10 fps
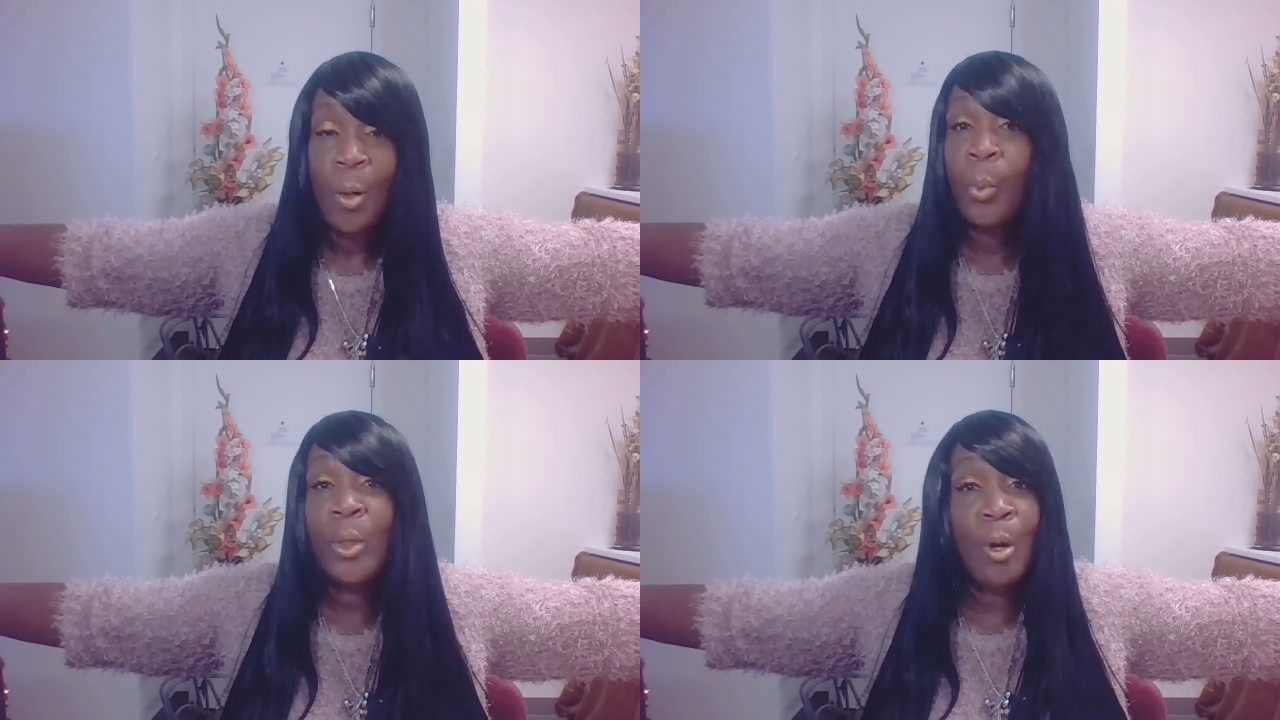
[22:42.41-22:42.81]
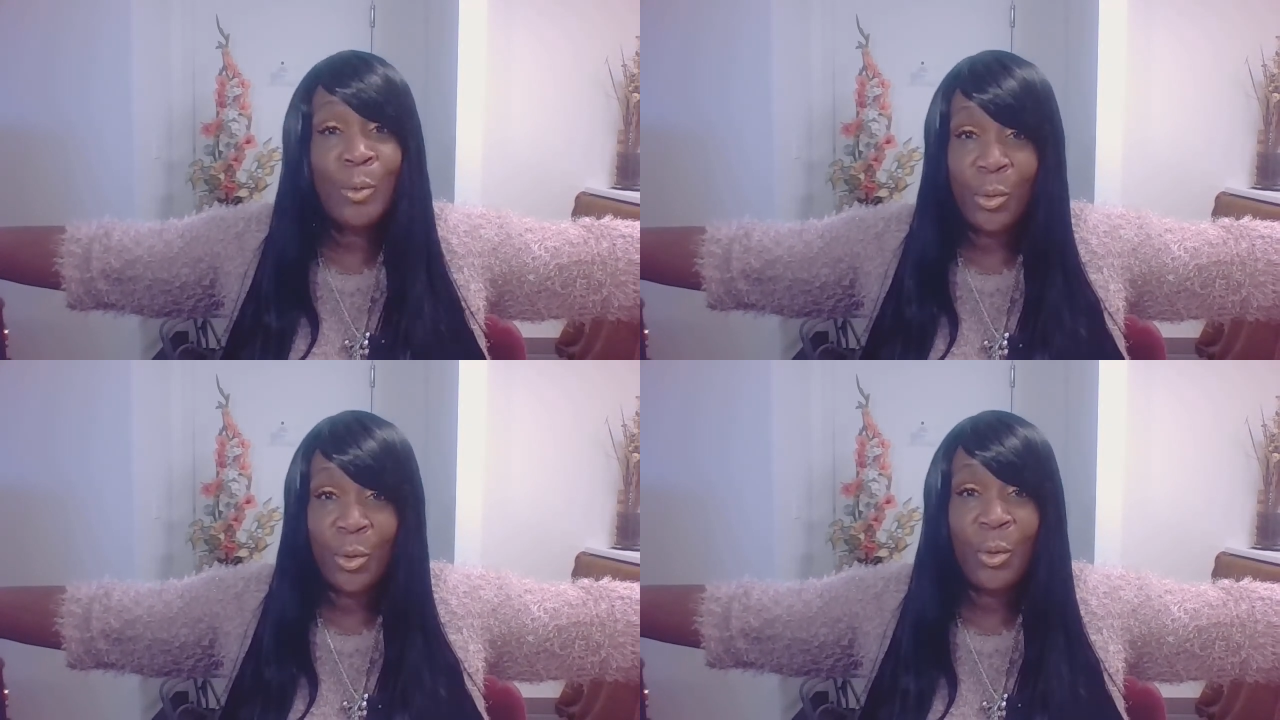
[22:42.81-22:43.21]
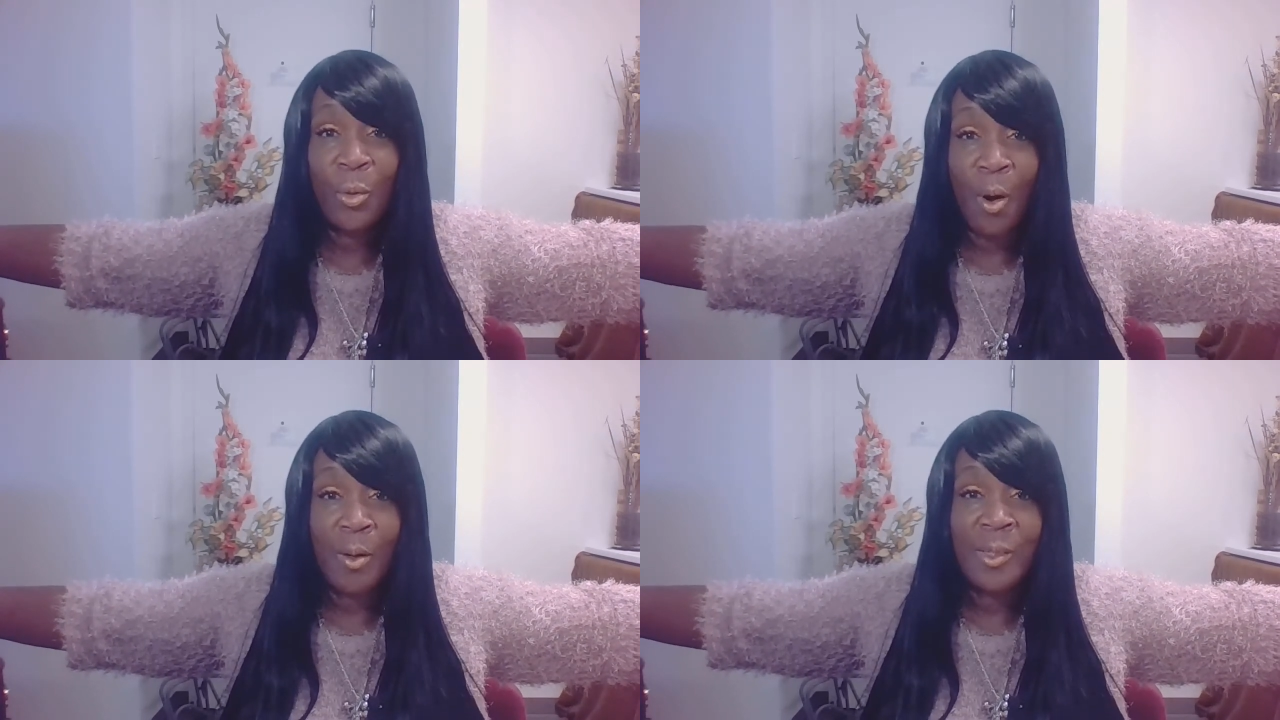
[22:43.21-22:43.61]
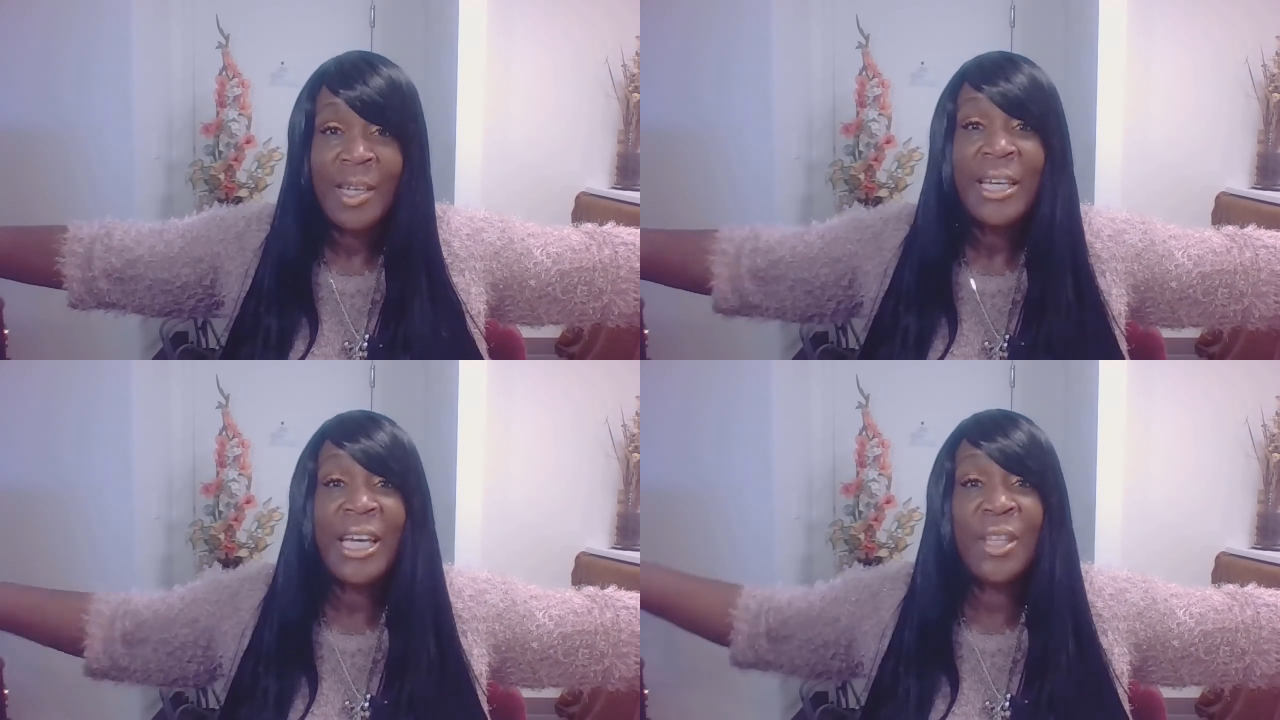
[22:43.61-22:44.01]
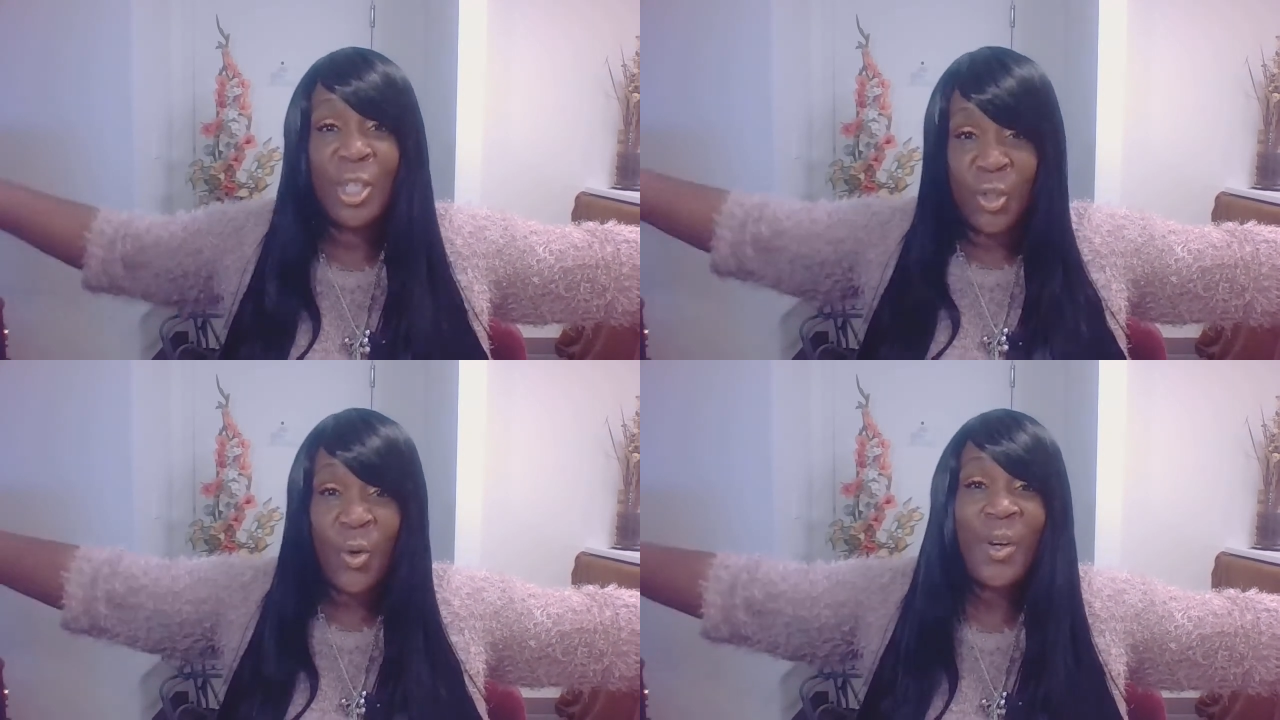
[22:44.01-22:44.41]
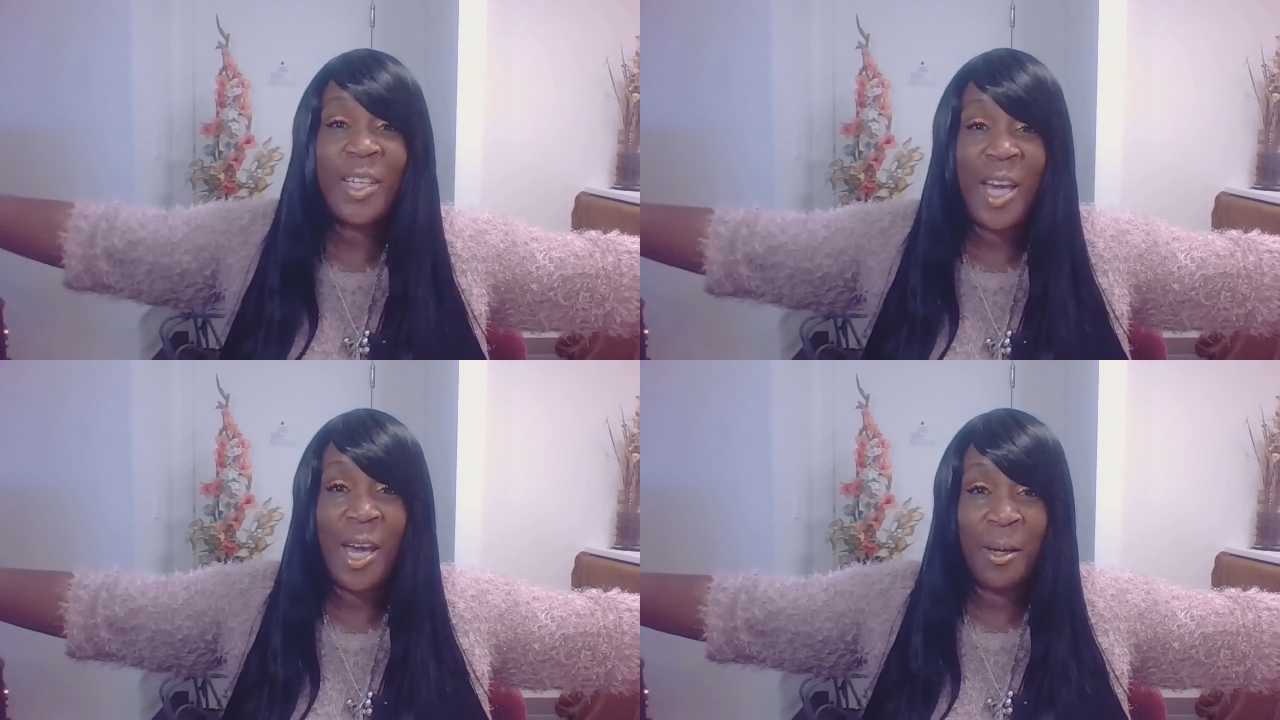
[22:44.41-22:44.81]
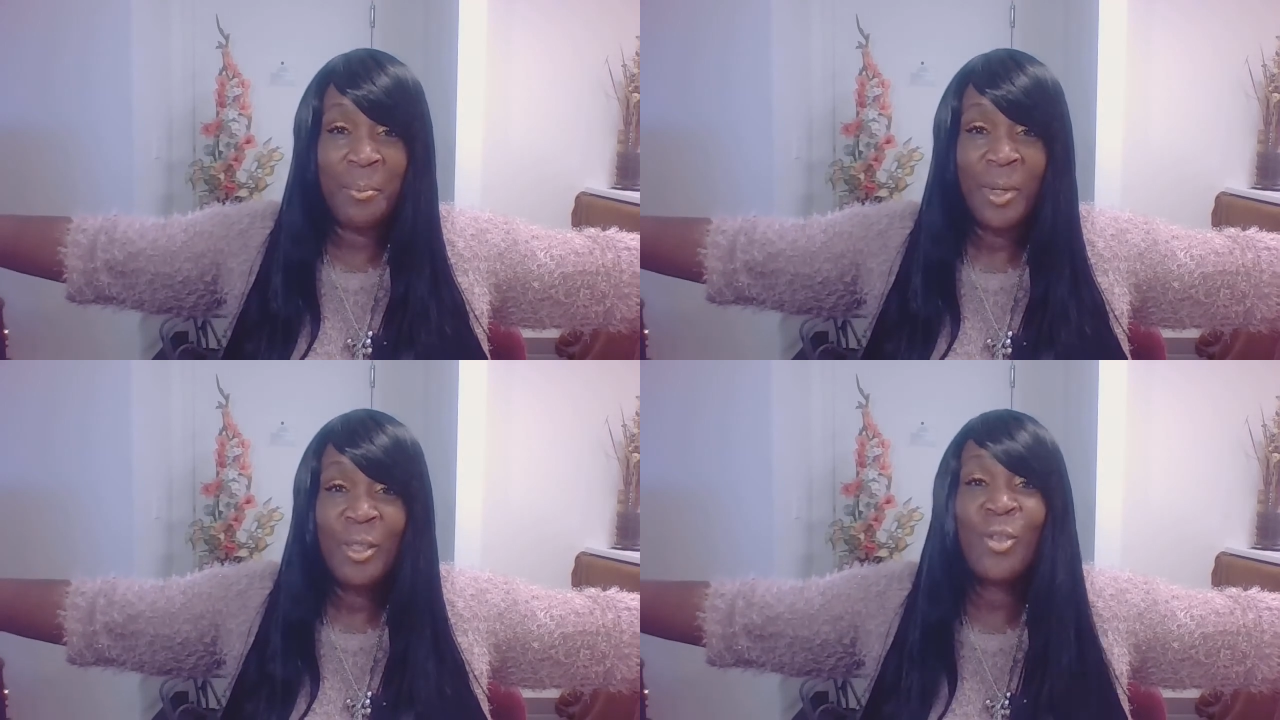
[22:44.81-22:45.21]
went on to the cross, and then joy came.